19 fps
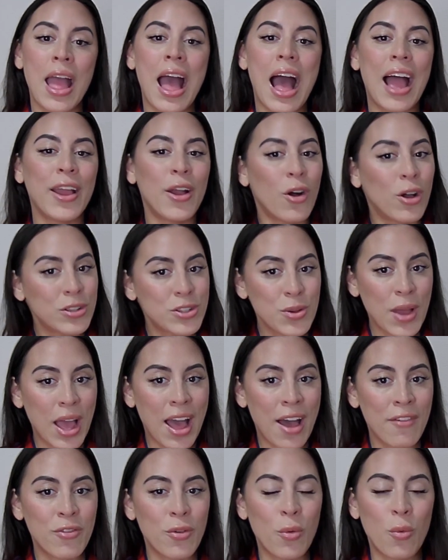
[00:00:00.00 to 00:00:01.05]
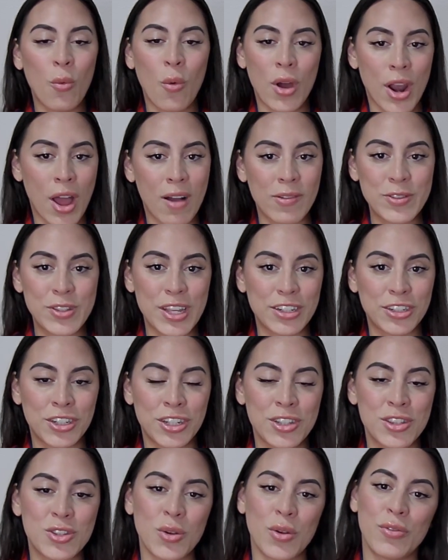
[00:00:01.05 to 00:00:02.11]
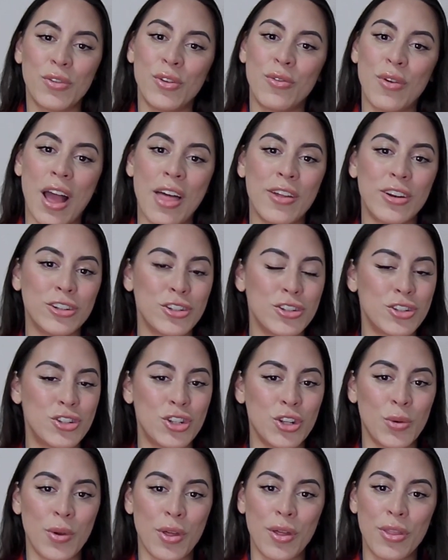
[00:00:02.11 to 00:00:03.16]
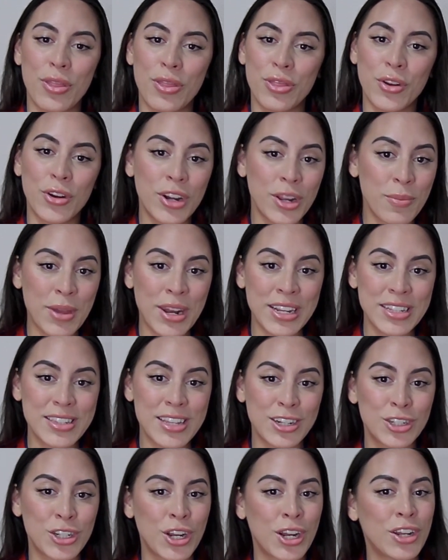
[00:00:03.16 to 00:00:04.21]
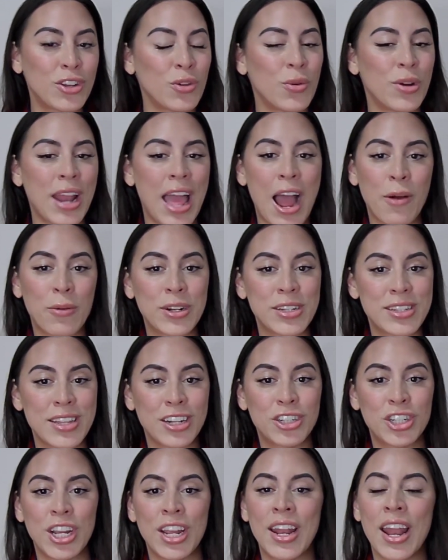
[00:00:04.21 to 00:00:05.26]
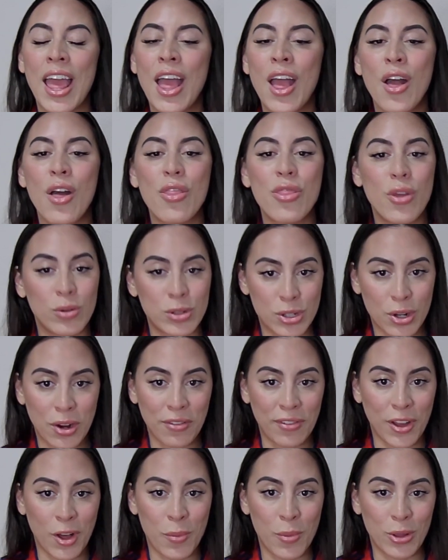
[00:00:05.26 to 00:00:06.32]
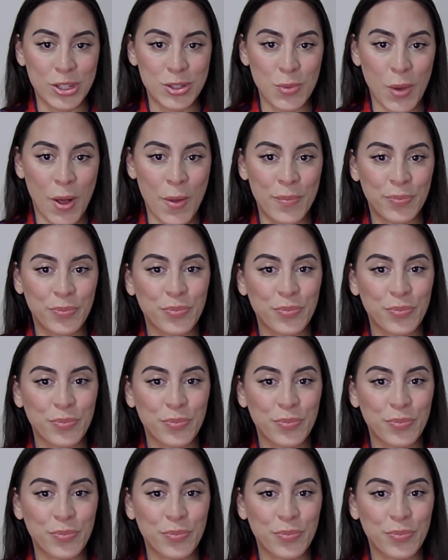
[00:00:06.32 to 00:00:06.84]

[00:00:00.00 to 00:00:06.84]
I also have one off sessions. So, if you'd rather just do a 30 minute session to an hour session, those are available as well.